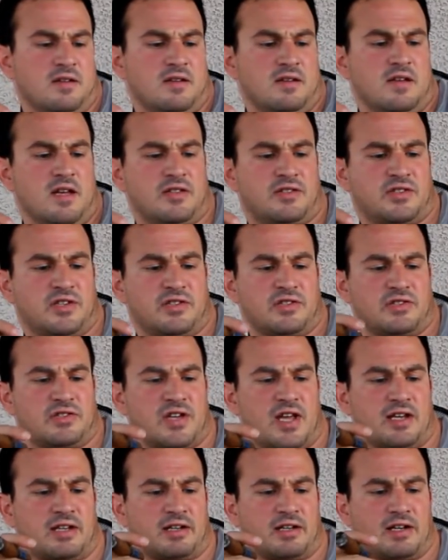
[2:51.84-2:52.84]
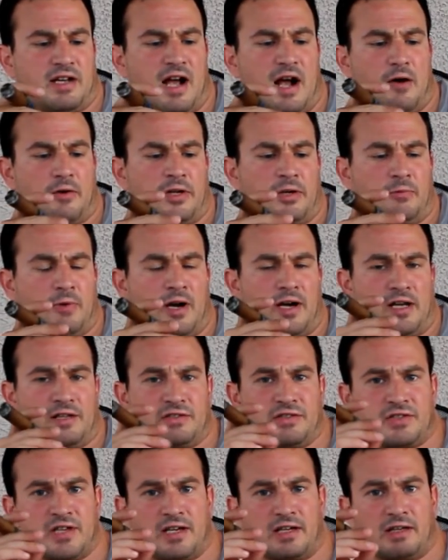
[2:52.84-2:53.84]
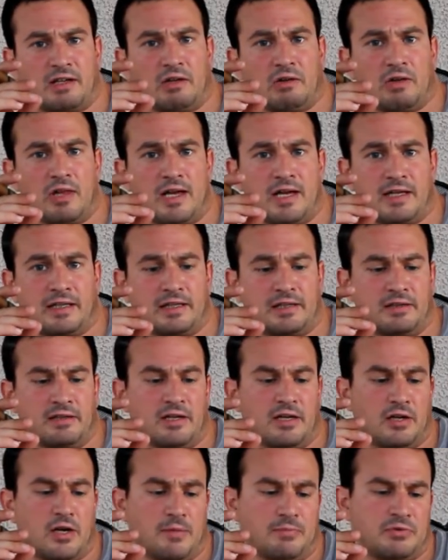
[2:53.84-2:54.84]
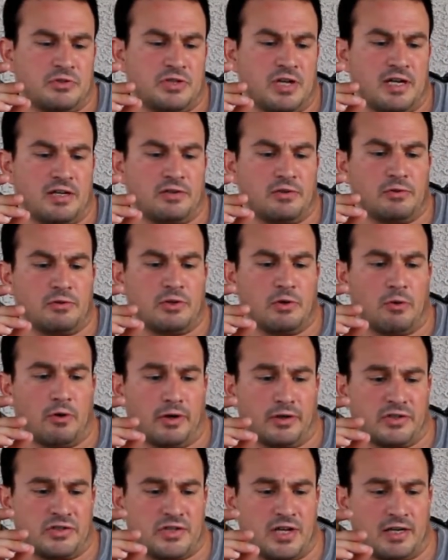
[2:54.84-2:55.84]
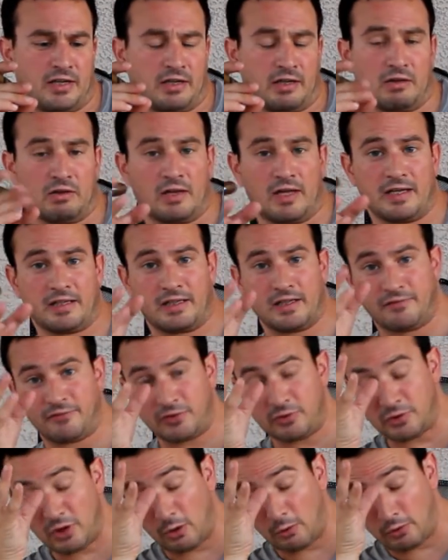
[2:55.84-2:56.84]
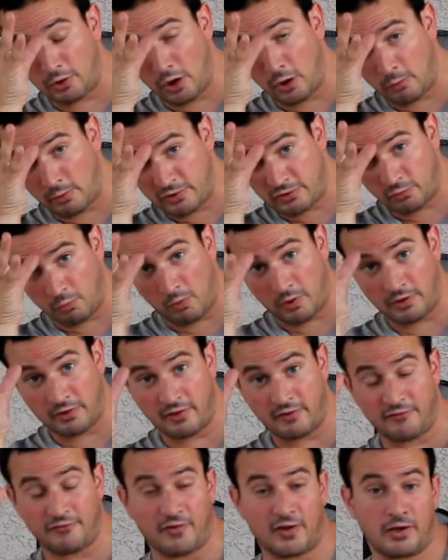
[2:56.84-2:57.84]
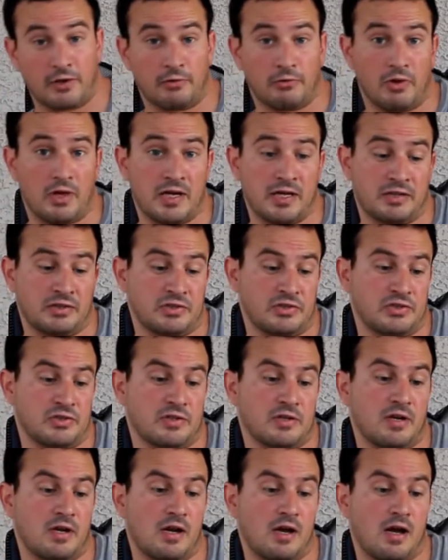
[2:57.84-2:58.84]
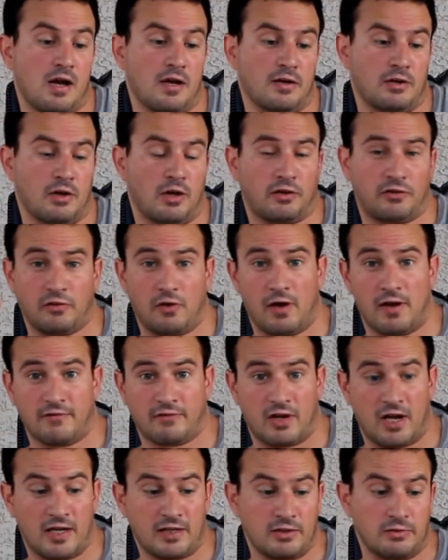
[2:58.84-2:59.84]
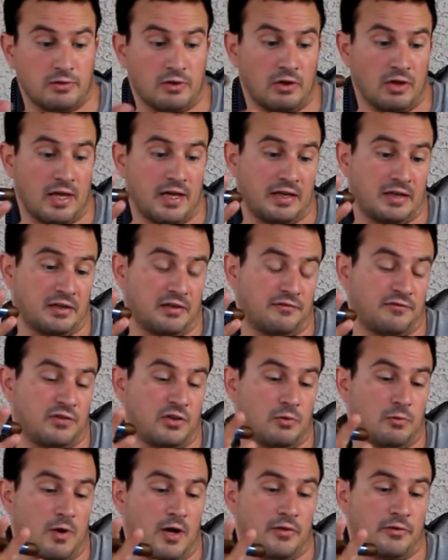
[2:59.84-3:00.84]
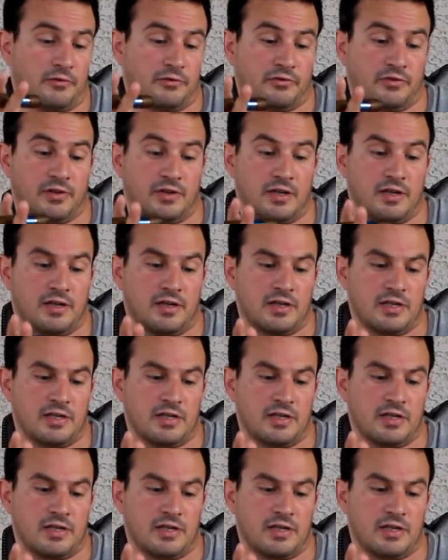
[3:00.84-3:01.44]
it's in Seneca County, right on Seneca Lake in upstate New York. Seneca Lake, if you don't know, is one of the Finger Lakes. You also have Cayuga Lake and a few others, and it